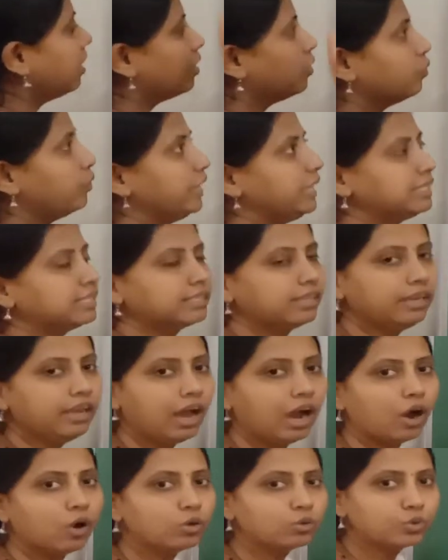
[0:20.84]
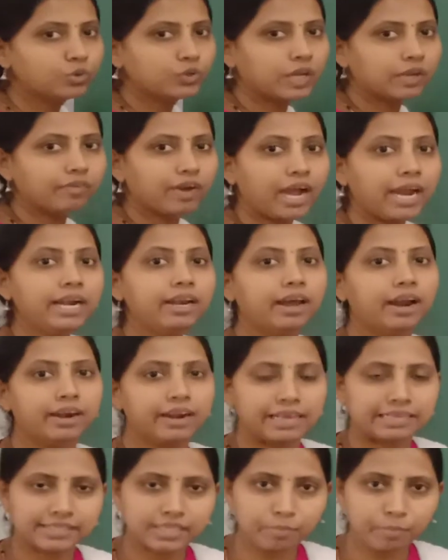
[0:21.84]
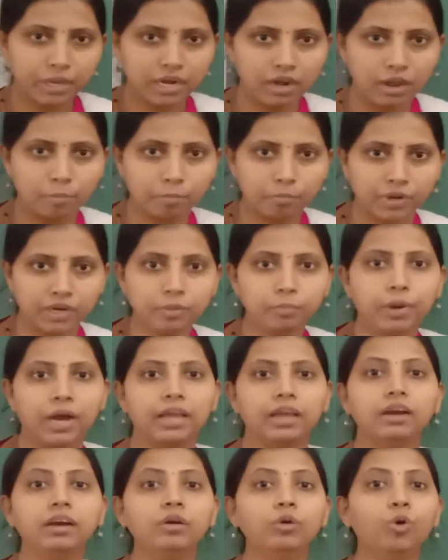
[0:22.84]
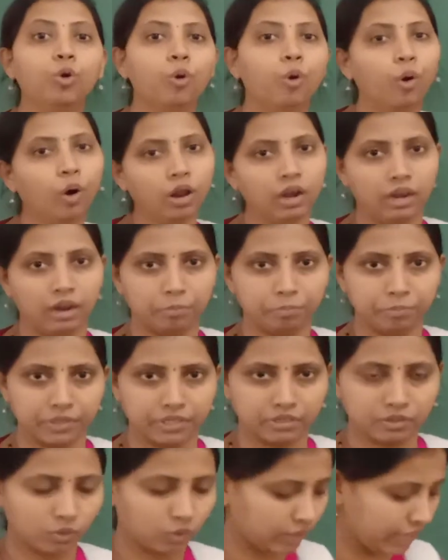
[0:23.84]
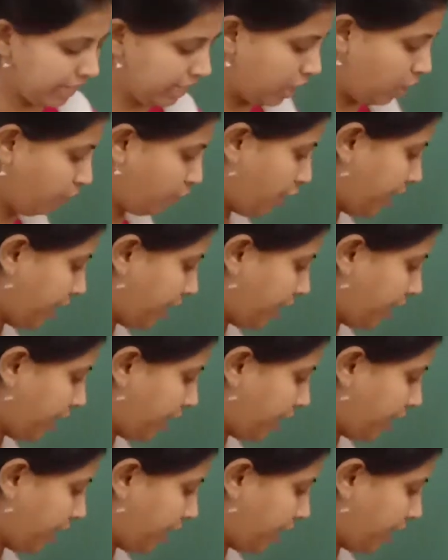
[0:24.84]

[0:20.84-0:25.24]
we will see how to divide a decimal number by a whole number. Okay. Now for